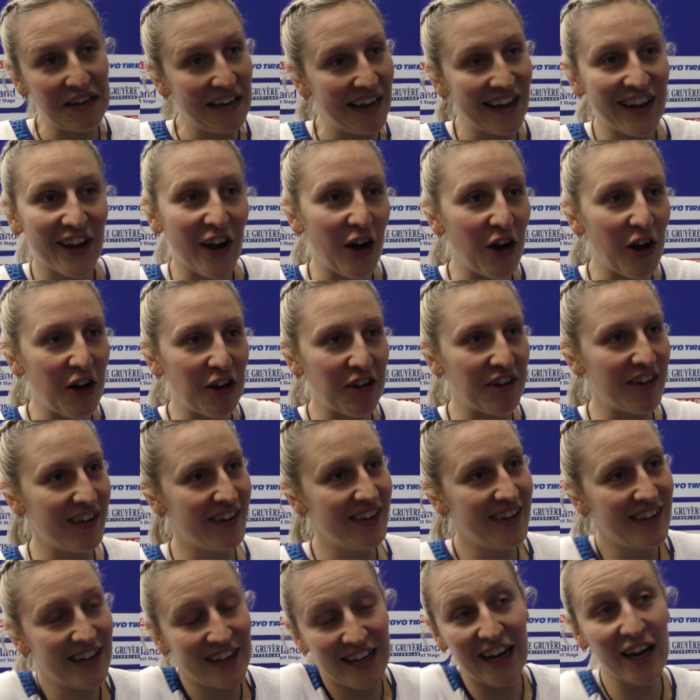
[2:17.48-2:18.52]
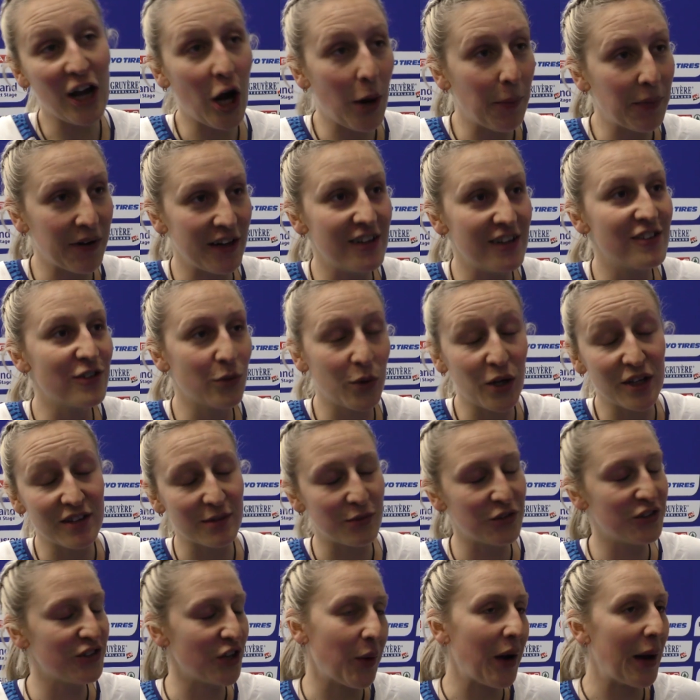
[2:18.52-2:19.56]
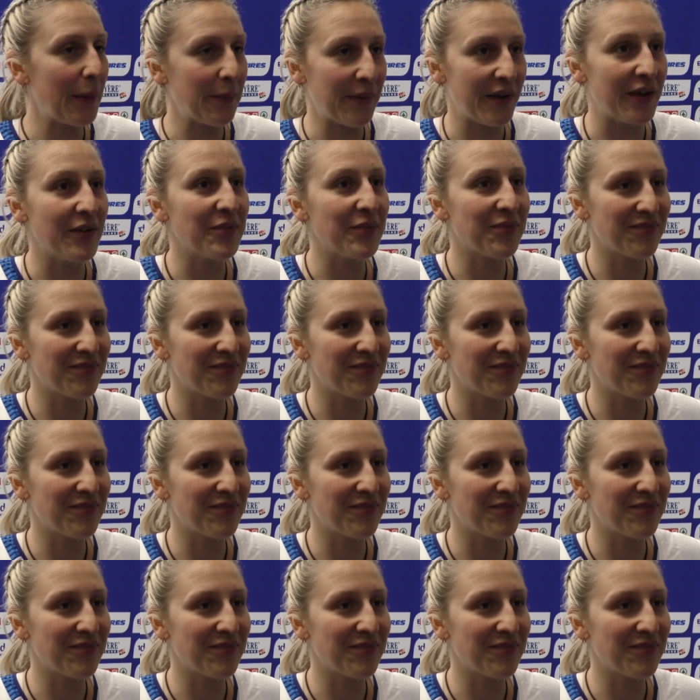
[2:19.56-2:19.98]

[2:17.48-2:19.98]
I can't put it into words. I'm just so happy.